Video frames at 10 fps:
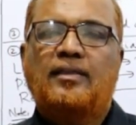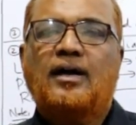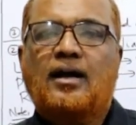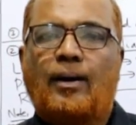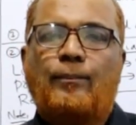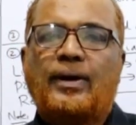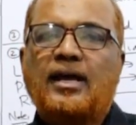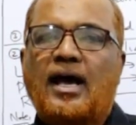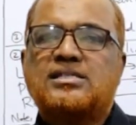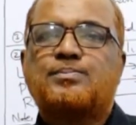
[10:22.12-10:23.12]
The
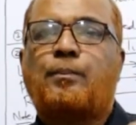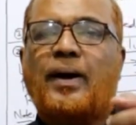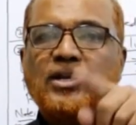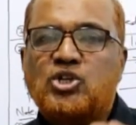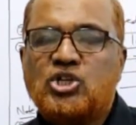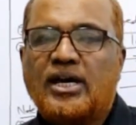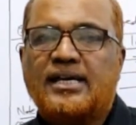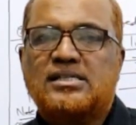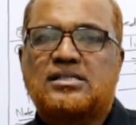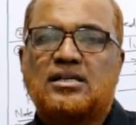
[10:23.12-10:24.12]
company has
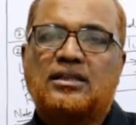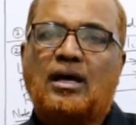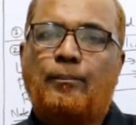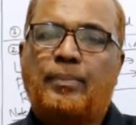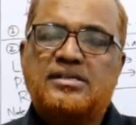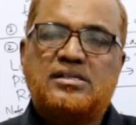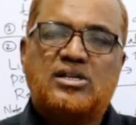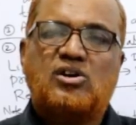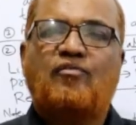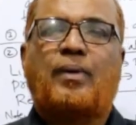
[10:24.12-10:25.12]
purchased the
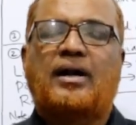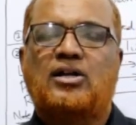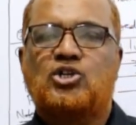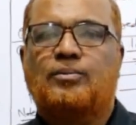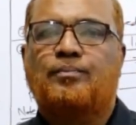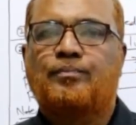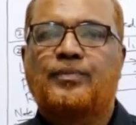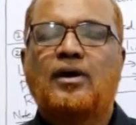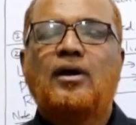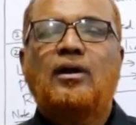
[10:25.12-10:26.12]
business of partnership.
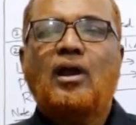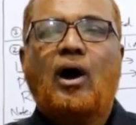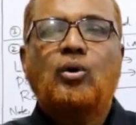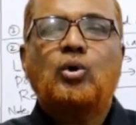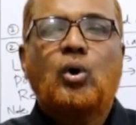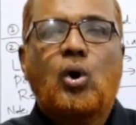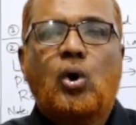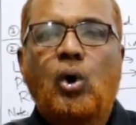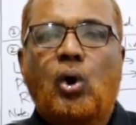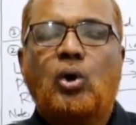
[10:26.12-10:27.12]
Now how to
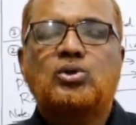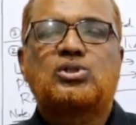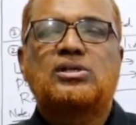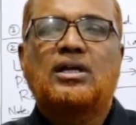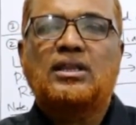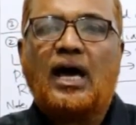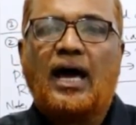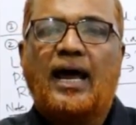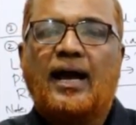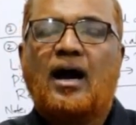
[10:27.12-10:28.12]
close the
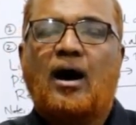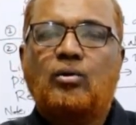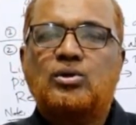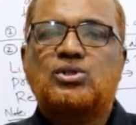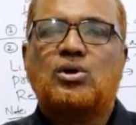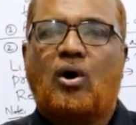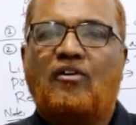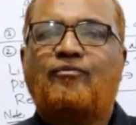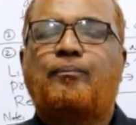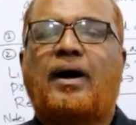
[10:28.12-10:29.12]
accounts
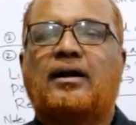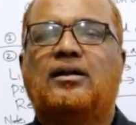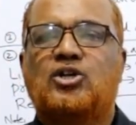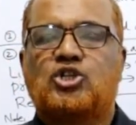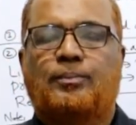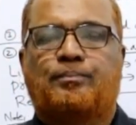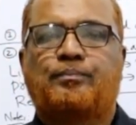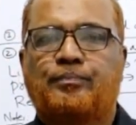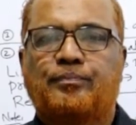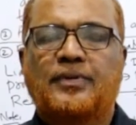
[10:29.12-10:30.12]
of partnership.
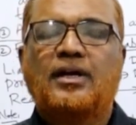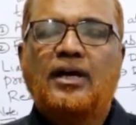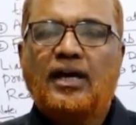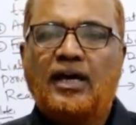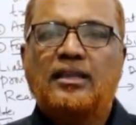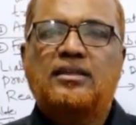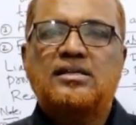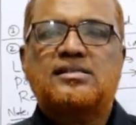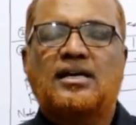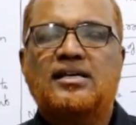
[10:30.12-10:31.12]
In
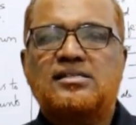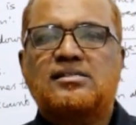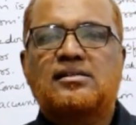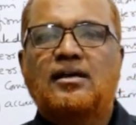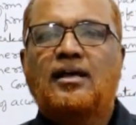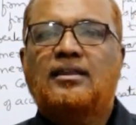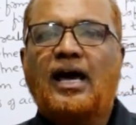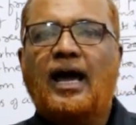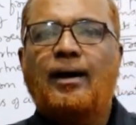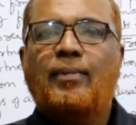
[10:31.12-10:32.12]
this case,
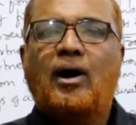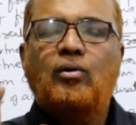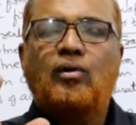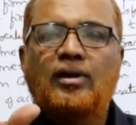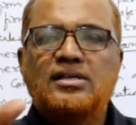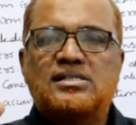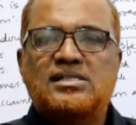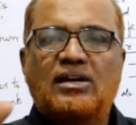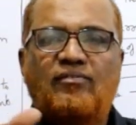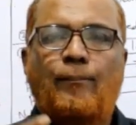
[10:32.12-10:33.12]
the amount
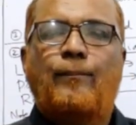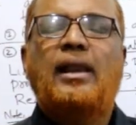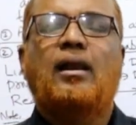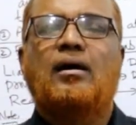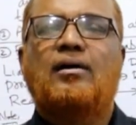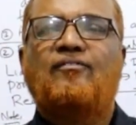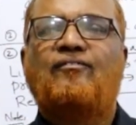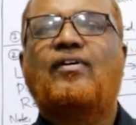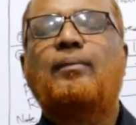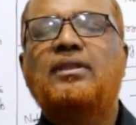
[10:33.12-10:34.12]
receivable
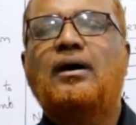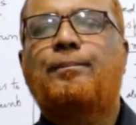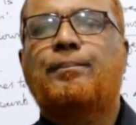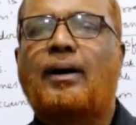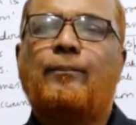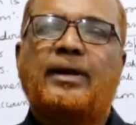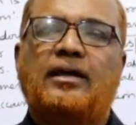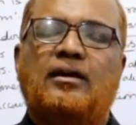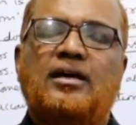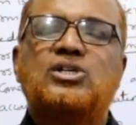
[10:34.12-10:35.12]
from the
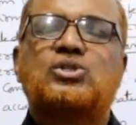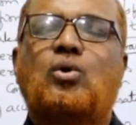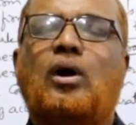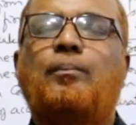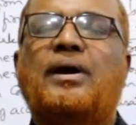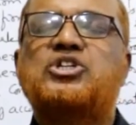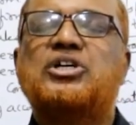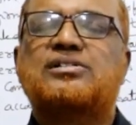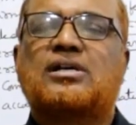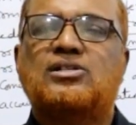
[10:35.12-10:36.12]
company is called
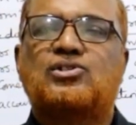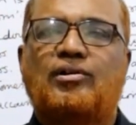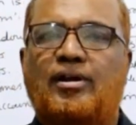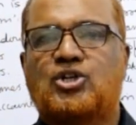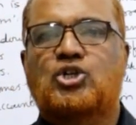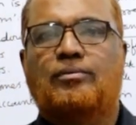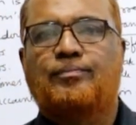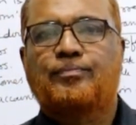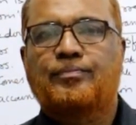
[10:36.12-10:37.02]
purchase consideration.